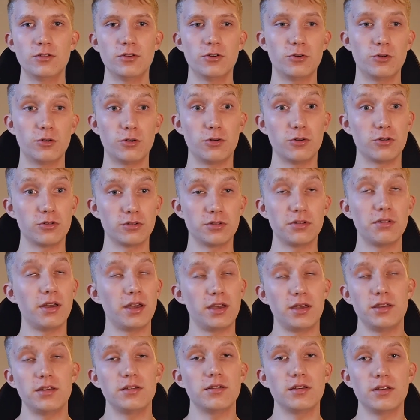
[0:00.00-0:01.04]
Or
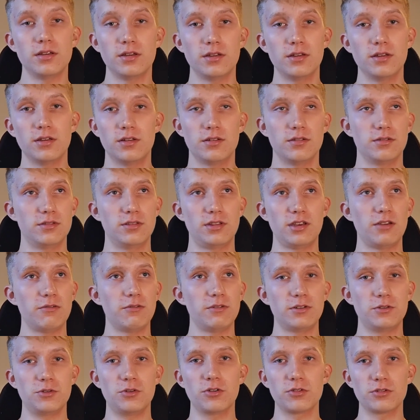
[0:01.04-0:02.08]
a
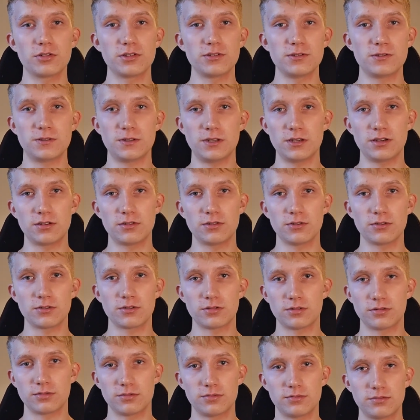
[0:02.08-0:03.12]
David Goggins
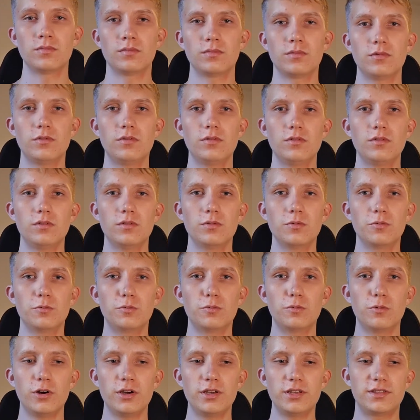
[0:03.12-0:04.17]
TikTok.
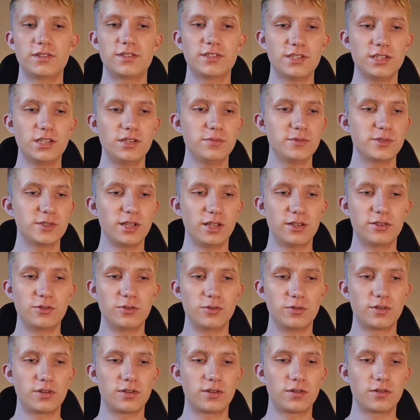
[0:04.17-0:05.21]
Why it seems that
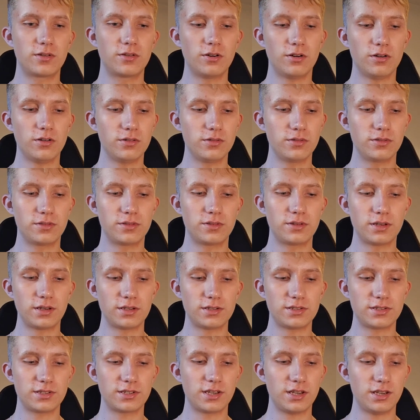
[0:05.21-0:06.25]
you can't
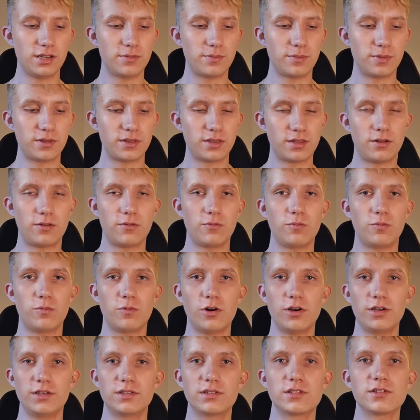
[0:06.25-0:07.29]
escape it and
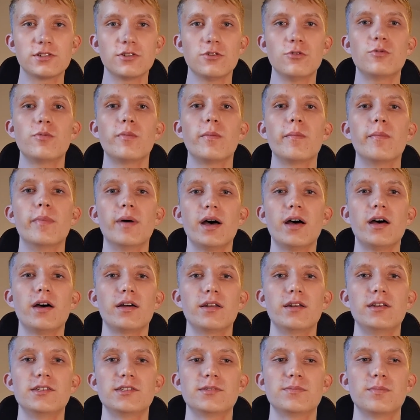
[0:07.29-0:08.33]
why it's so
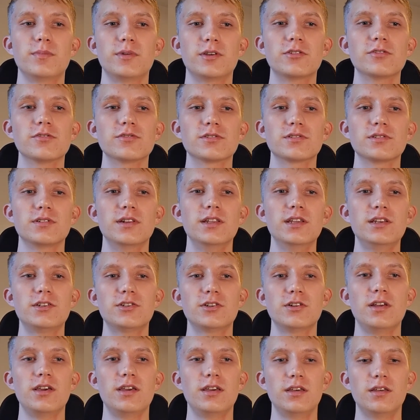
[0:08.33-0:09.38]
bad is because
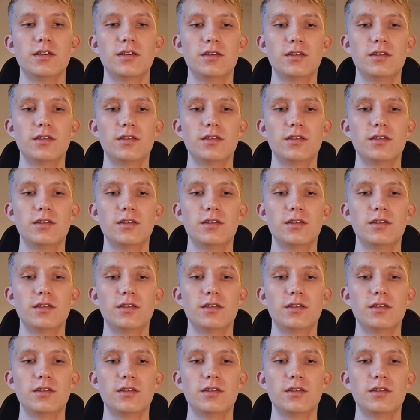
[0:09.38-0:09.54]
literally